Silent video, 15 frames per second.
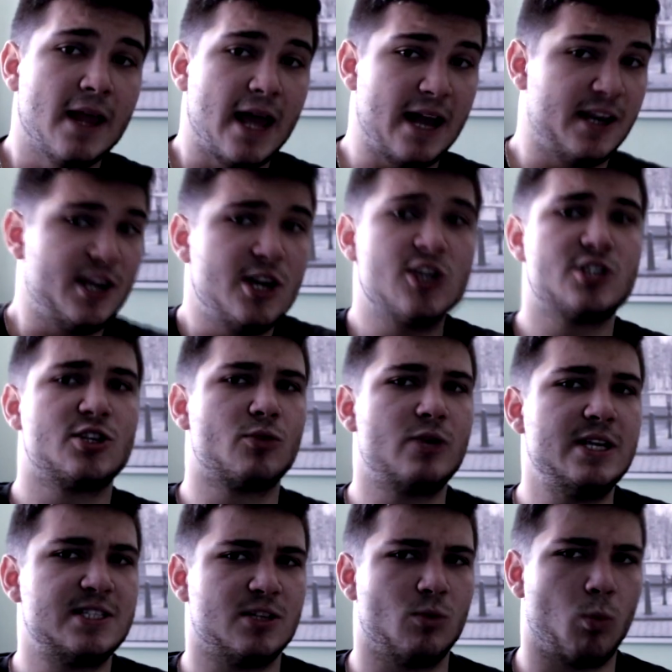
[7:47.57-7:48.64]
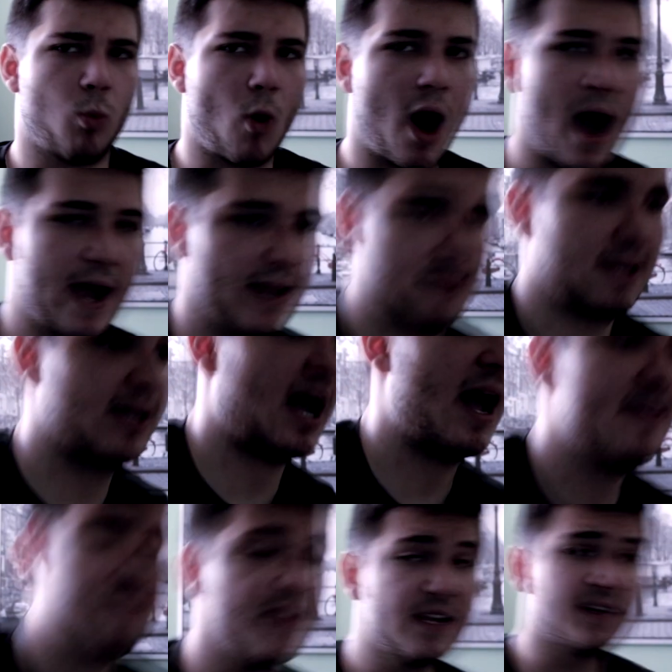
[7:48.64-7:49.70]
And here's the reason why. Like,
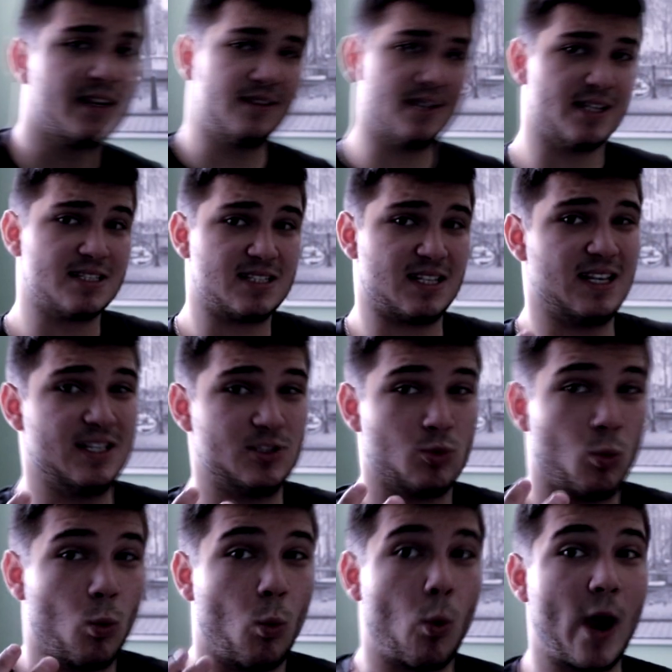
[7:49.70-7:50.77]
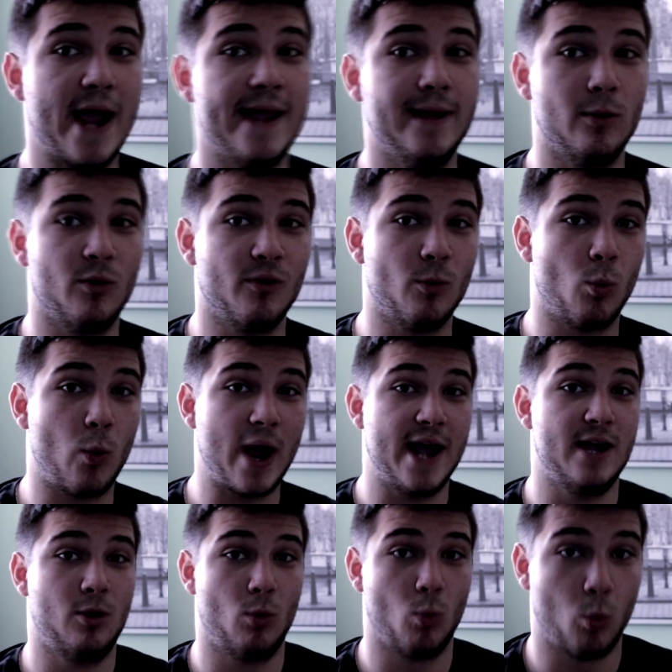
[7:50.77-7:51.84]
I think that this is way,
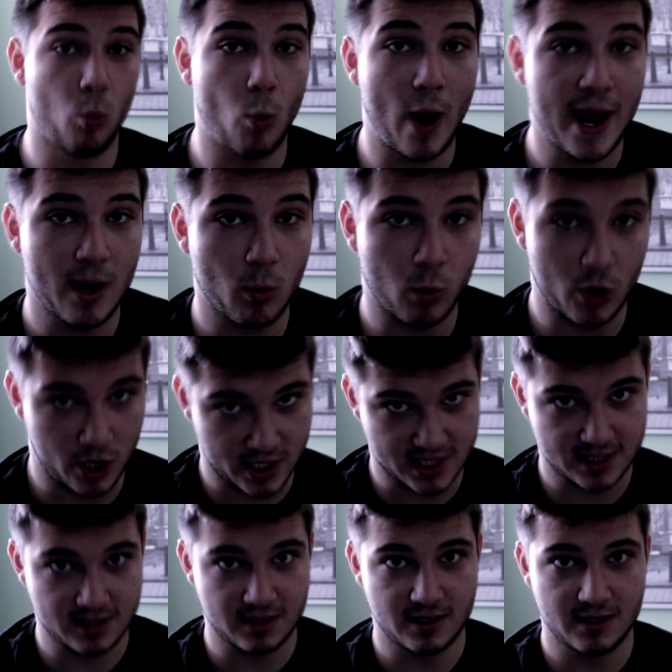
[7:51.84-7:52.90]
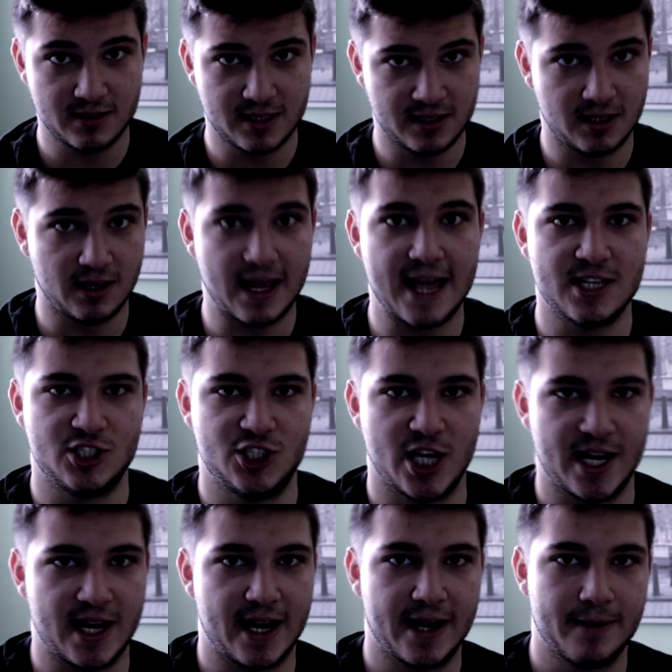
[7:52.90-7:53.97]
way, way worse than The Last
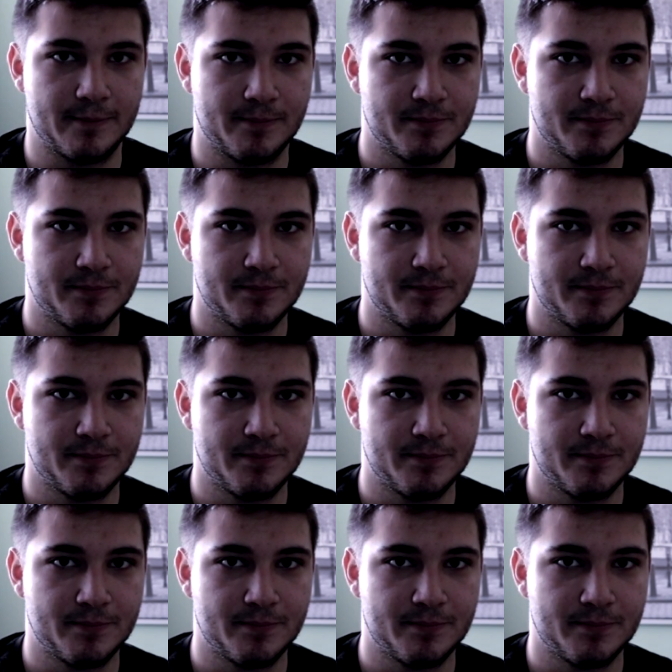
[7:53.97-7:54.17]
Jedi.